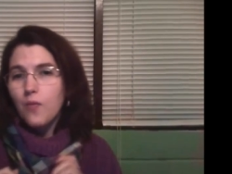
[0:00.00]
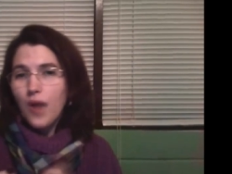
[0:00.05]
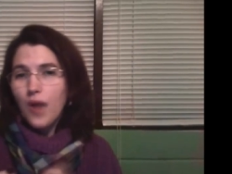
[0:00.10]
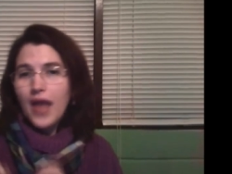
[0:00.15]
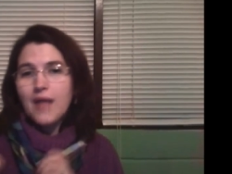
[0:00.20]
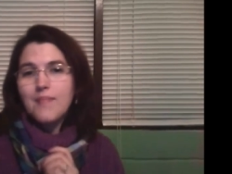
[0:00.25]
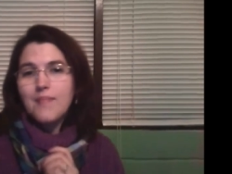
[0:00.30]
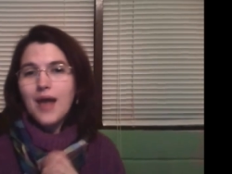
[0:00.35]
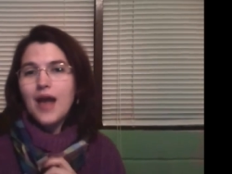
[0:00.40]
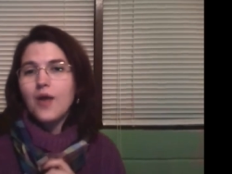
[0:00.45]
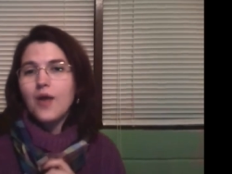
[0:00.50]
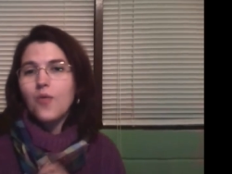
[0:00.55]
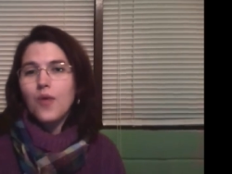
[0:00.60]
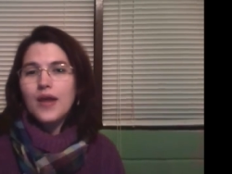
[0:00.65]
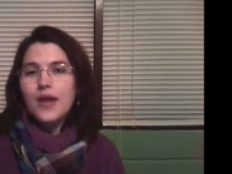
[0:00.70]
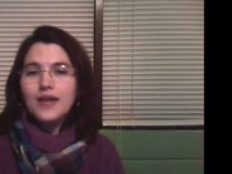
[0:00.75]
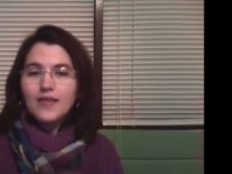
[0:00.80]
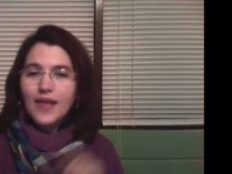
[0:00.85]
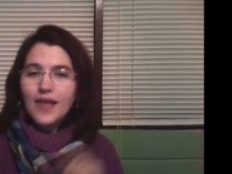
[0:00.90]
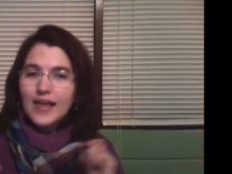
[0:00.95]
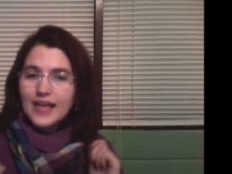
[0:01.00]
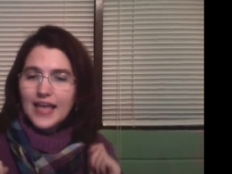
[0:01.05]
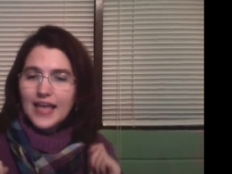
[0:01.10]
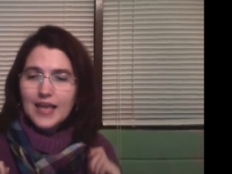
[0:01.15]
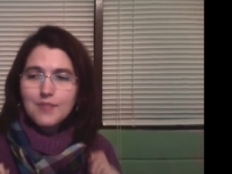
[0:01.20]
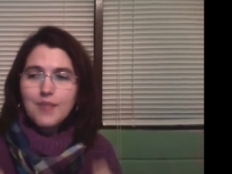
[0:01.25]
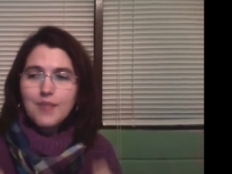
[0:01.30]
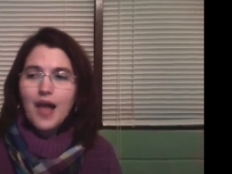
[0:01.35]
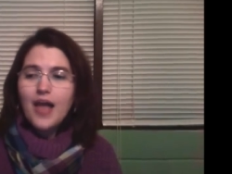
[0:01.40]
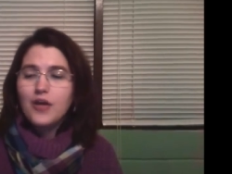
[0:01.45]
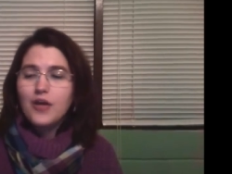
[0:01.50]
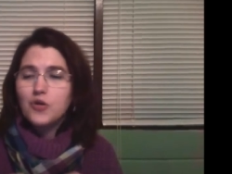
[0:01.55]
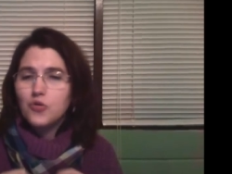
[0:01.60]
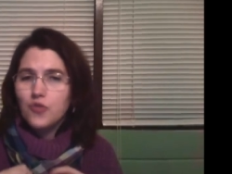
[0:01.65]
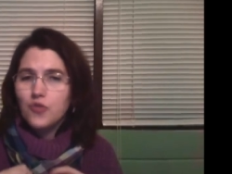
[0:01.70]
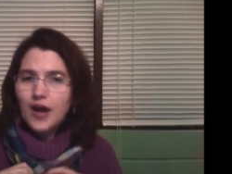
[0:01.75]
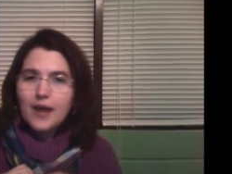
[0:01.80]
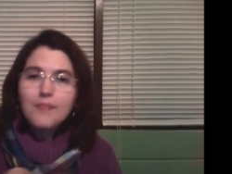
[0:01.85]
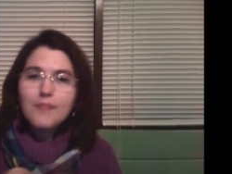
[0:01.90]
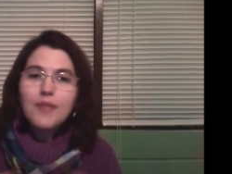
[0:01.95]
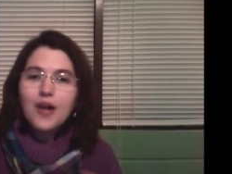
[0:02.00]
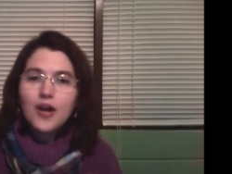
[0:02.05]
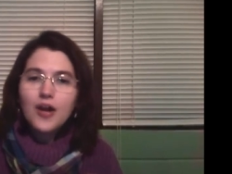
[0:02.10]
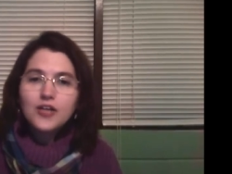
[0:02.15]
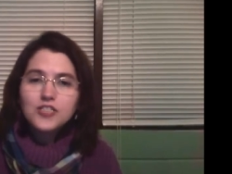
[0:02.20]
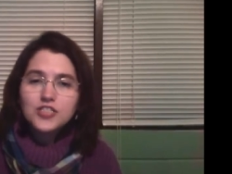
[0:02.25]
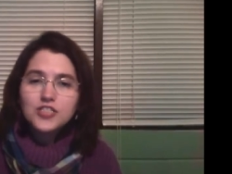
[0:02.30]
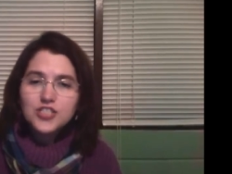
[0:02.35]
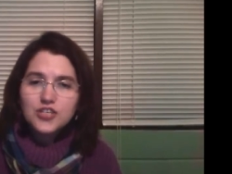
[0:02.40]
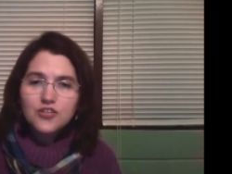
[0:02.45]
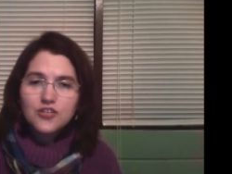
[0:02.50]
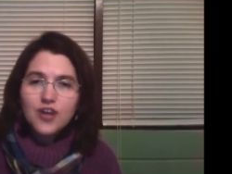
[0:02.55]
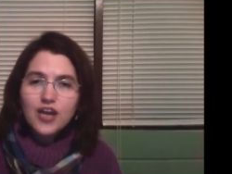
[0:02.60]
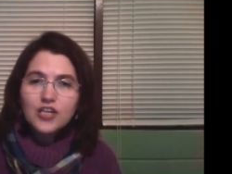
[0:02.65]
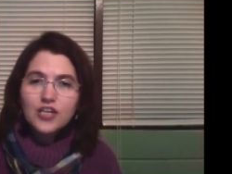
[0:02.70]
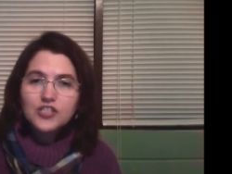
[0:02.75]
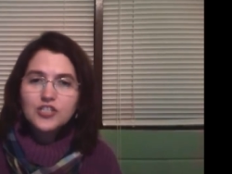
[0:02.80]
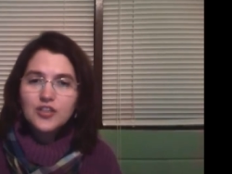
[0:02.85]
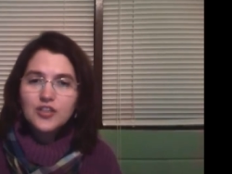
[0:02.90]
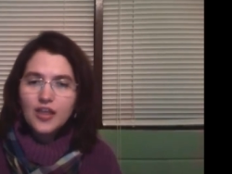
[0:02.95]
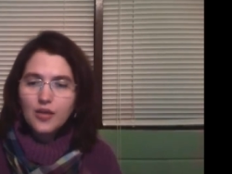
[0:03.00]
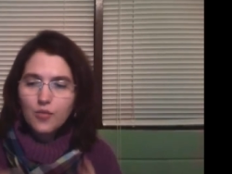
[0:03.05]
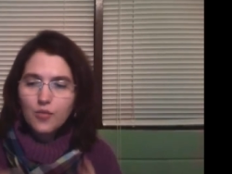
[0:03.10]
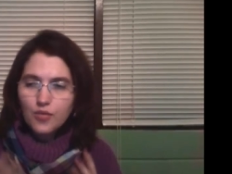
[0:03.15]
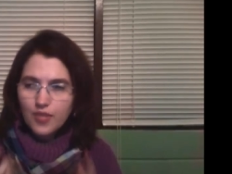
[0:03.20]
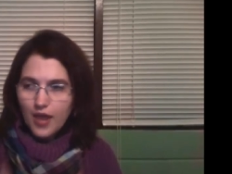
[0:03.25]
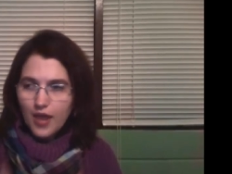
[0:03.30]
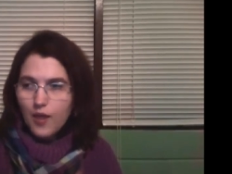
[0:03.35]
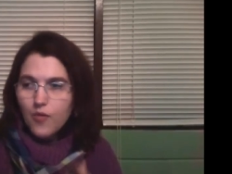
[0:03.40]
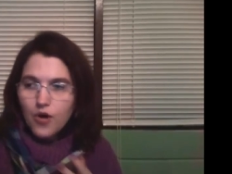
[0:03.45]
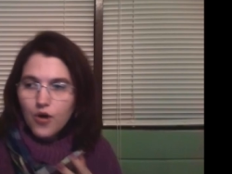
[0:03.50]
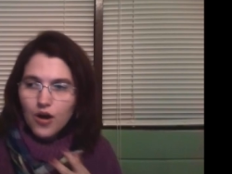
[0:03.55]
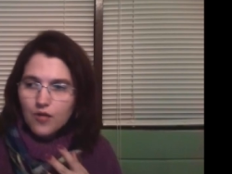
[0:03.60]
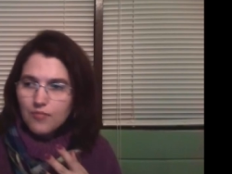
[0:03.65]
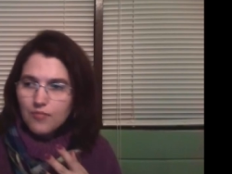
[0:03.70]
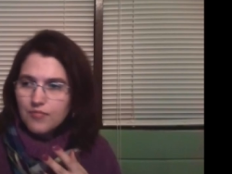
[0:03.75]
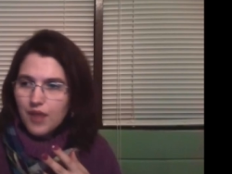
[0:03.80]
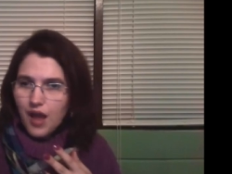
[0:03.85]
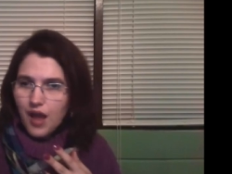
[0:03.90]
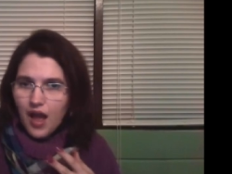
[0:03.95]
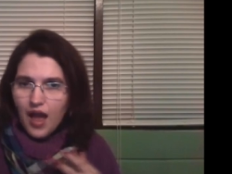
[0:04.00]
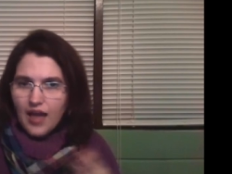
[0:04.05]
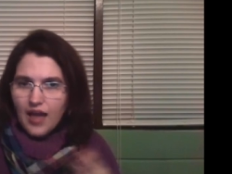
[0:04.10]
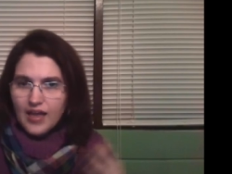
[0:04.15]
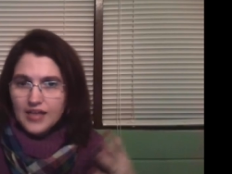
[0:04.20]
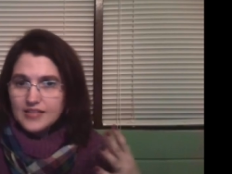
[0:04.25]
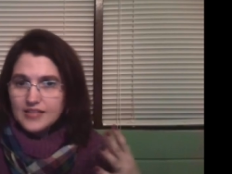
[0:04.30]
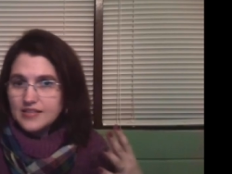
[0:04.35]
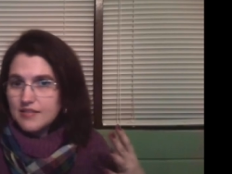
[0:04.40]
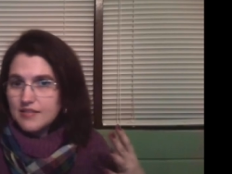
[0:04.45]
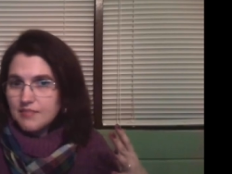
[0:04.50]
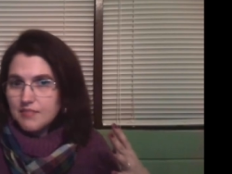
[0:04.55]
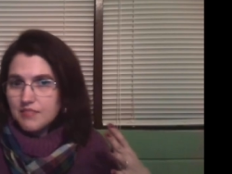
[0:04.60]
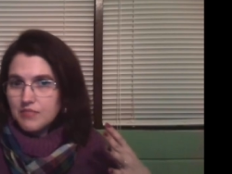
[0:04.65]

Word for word: way back when, like in my grandparents' generation, like when they were, I guess,